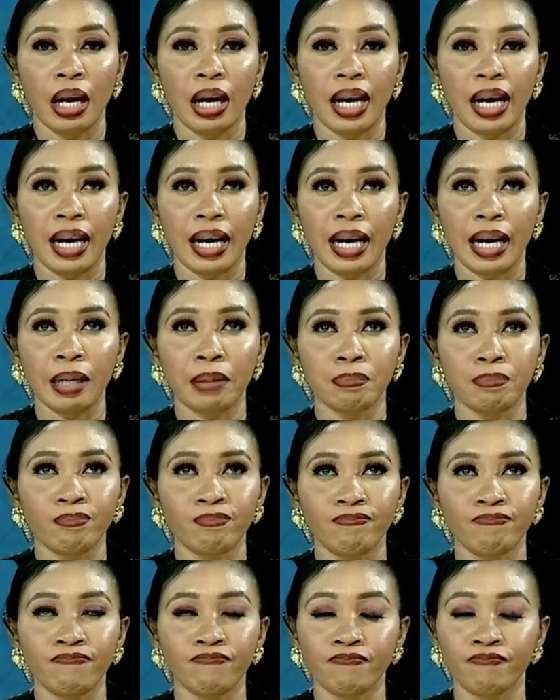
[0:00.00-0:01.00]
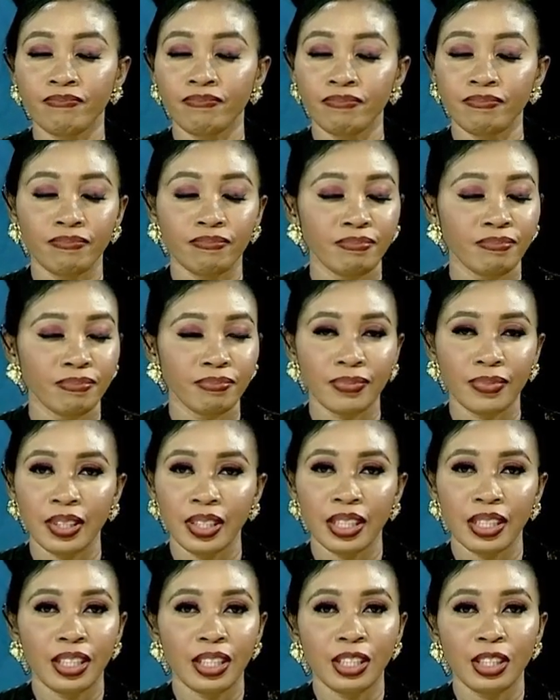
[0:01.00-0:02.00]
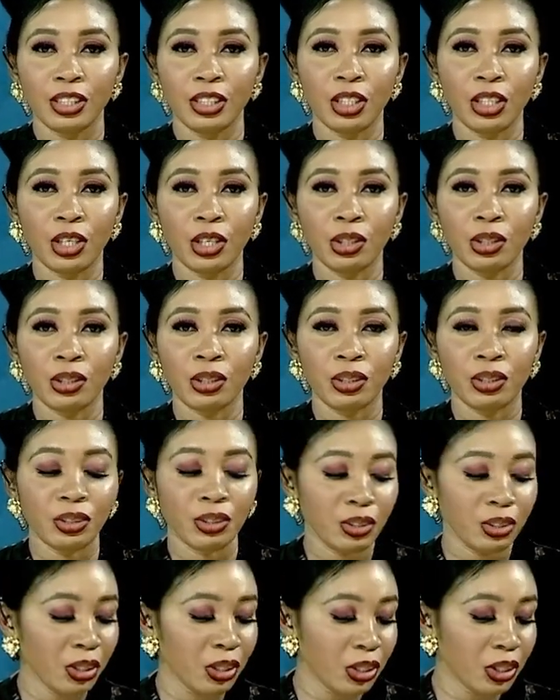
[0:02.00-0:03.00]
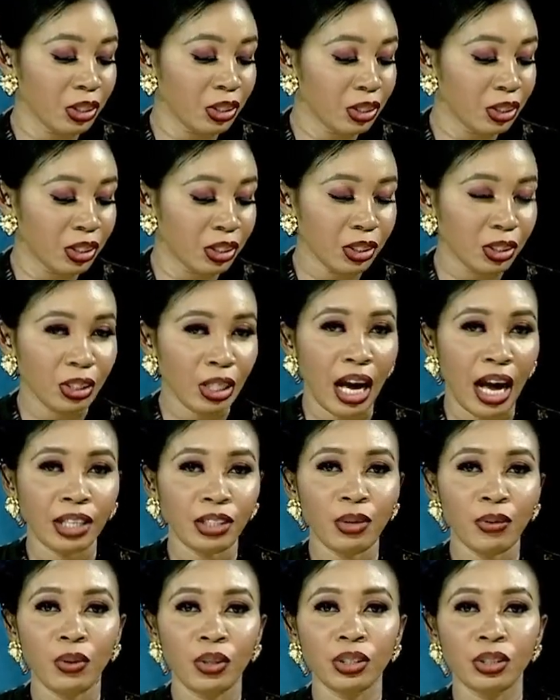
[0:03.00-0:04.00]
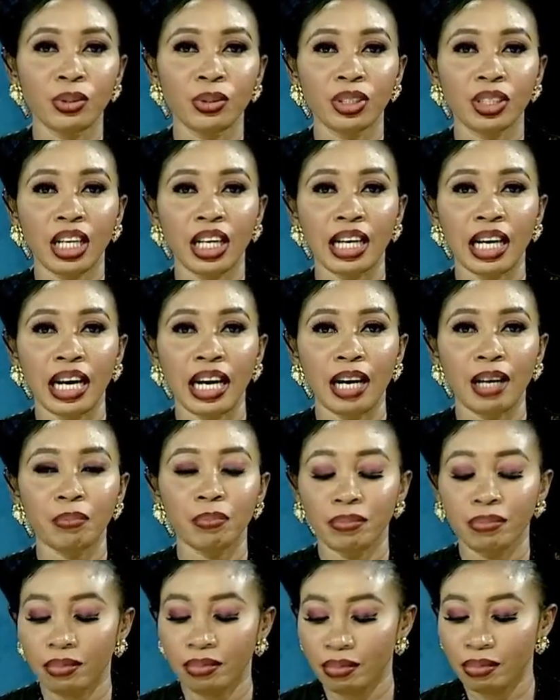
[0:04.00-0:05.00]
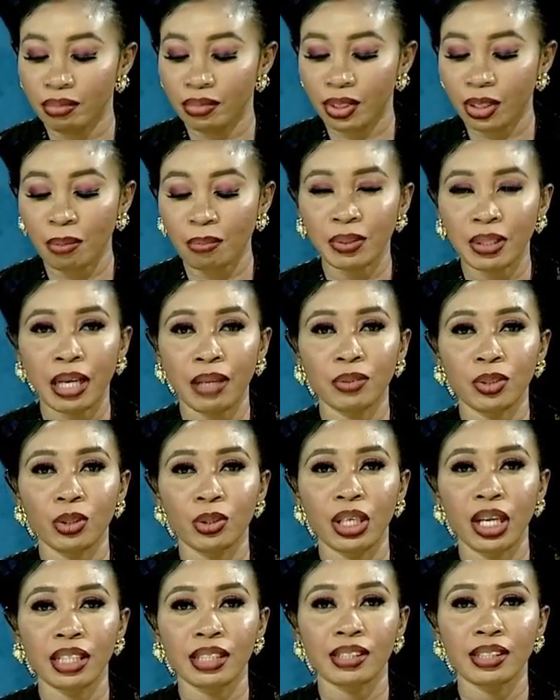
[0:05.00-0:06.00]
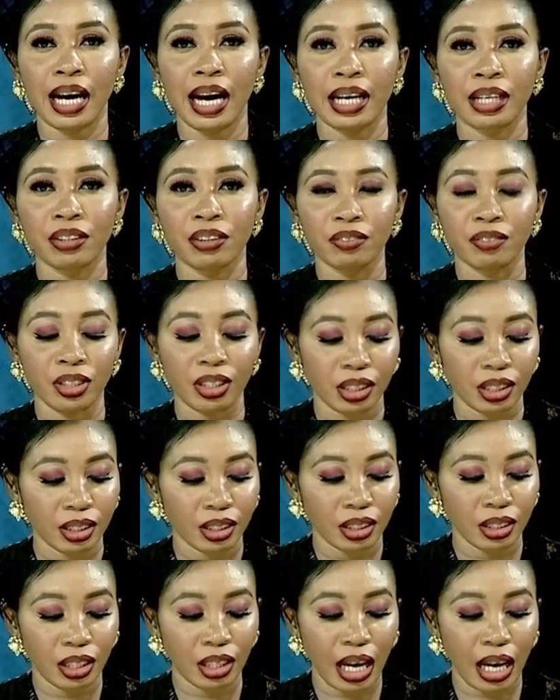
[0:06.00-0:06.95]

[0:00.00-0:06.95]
Um, you know, I don't want to say that I'm, sometimes you get tired of this.